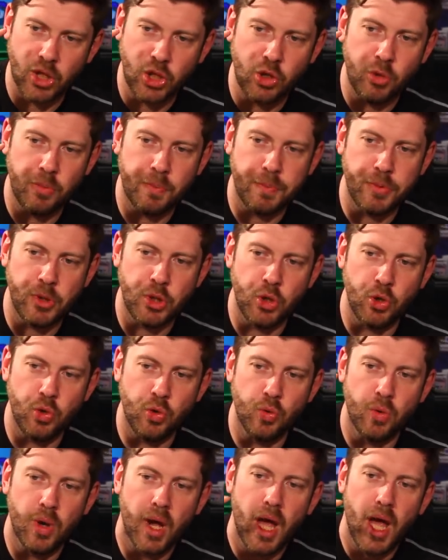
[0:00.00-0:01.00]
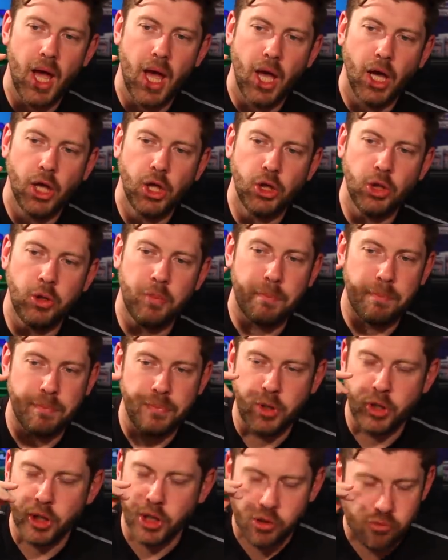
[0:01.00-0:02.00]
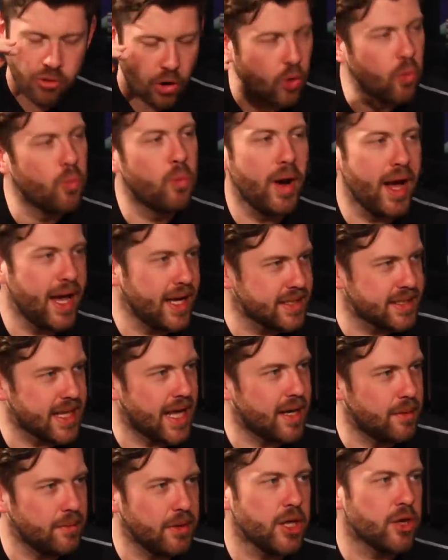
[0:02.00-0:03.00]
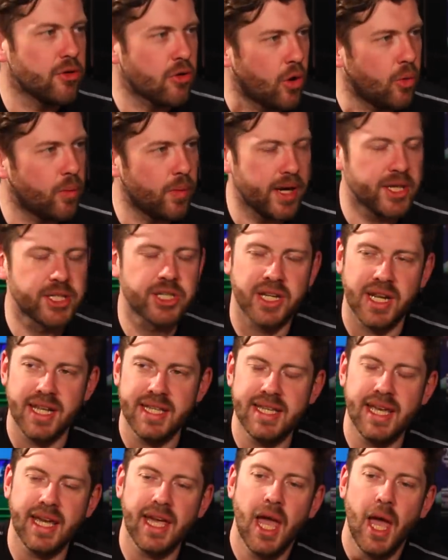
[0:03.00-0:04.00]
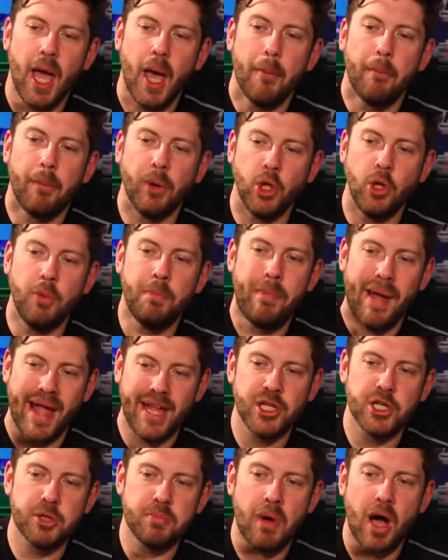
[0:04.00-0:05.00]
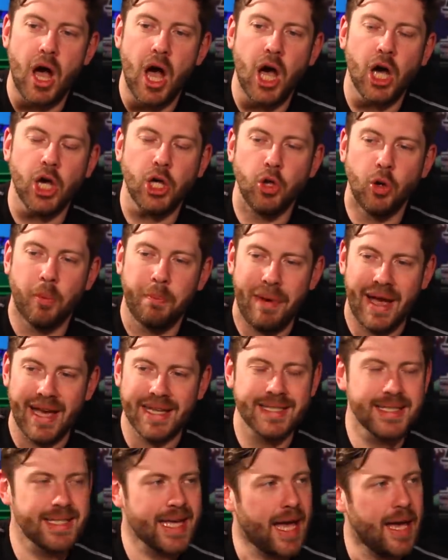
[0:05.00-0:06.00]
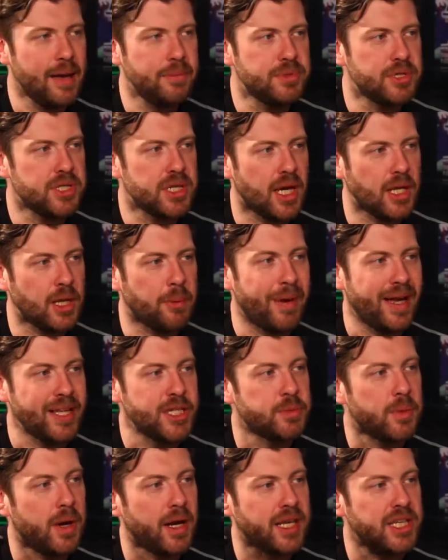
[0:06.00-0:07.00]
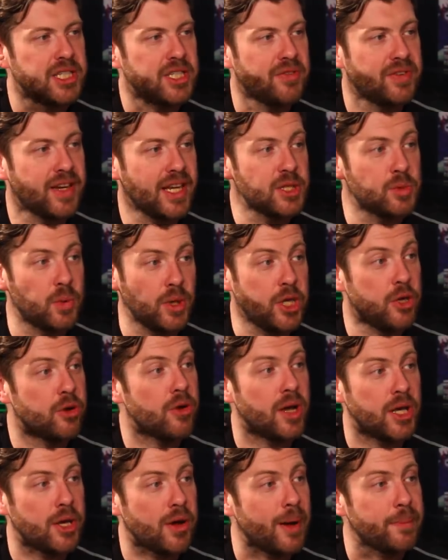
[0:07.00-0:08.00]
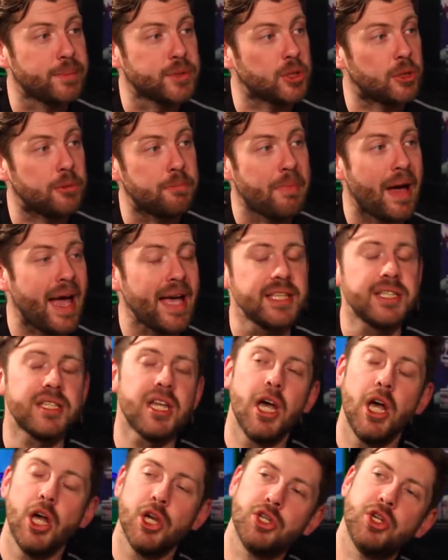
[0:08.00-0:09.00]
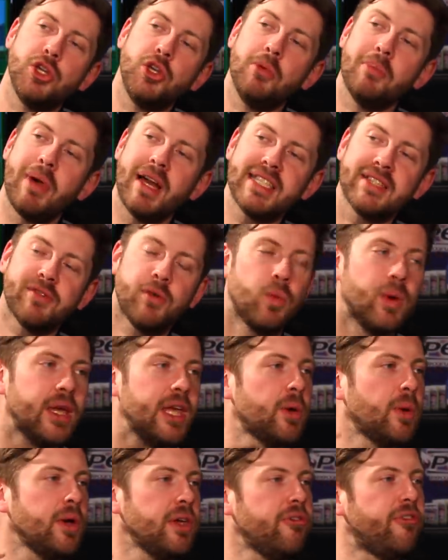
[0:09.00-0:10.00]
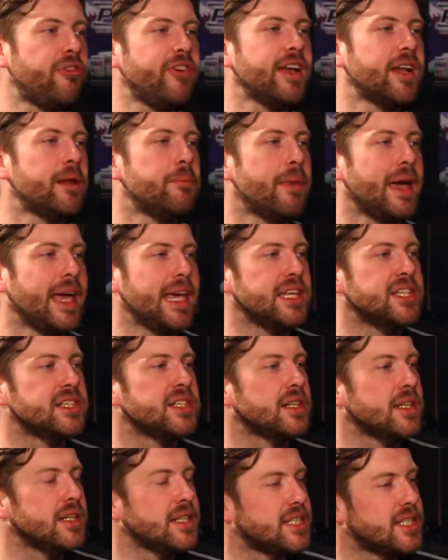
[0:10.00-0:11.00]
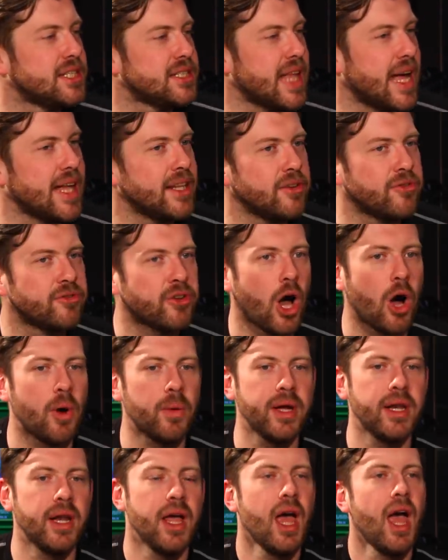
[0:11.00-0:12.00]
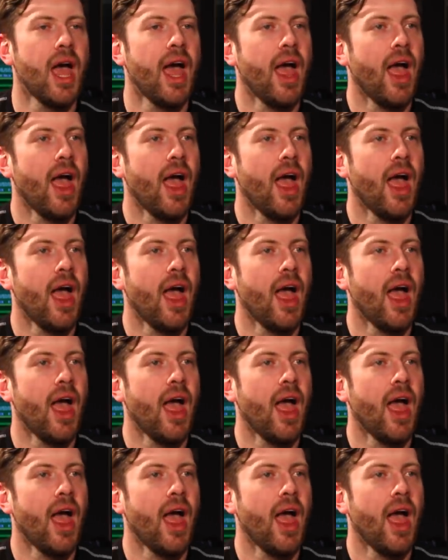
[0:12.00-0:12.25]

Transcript: you you you you're your own worst enemy, your own worst critic, but you benchmark your best times, you benchmark yourself against when you're at your absolute best. So you might have a week where you feel amazing, and instead of going,